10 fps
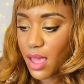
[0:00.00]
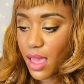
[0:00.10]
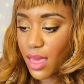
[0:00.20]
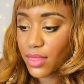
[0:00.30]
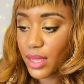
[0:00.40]

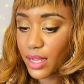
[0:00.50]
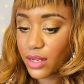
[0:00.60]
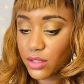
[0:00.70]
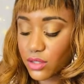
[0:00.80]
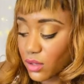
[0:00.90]
And
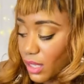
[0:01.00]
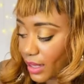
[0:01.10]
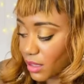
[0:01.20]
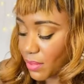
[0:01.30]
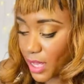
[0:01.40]
then you'll
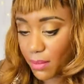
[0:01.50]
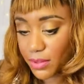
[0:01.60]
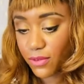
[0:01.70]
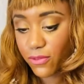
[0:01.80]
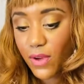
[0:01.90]
likely be able
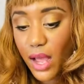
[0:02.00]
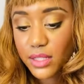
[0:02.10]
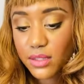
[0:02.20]
to find